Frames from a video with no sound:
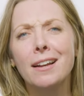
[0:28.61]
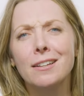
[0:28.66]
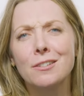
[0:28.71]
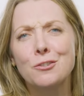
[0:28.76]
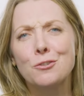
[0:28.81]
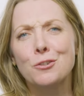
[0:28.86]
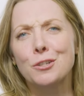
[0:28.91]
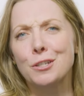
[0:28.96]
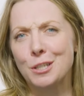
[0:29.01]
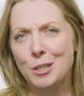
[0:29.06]

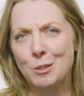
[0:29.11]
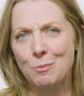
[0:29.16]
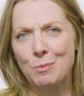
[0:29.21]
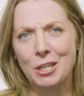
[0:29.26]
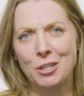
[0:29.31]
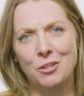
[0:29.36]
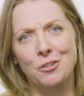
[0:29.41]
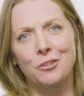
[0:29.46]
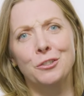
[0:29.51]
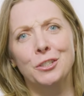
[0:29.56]
extra
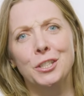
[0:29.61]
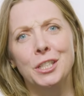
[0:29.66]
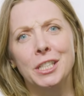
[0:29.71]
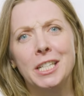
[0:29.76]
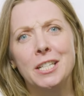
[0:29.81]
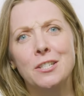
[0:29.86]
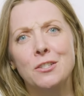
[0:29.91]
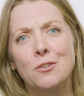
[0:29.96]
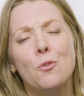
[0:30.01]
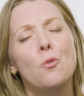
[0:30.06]
special
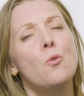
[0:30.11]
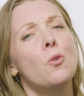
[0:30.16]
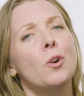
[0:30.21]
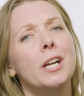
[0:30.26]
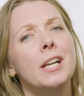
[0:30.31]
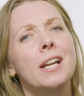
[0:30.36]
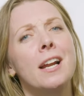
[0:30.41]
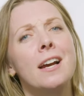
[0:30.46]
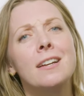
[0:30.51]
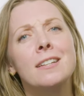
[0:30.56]
goodies
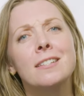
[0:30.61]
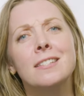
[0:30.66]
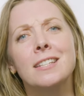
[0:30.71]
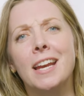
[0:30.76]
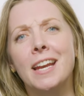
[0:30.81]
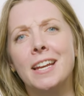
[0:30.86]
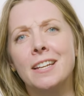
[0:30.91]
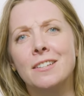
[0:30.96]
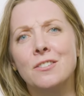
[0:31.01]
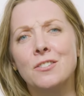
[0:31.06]
organized
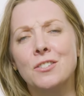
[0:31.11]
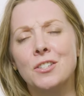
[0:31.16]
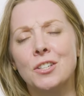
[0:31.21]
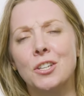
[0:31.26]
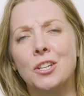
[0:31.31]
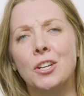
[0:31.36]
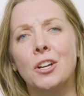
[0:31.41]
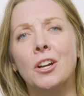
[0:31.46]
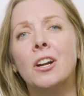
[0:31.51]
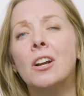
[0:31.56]
and
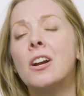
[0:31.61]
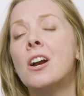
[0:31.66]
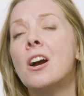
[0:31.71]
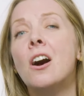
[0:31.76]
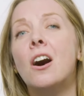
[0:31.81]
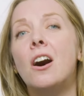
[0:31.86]
secure.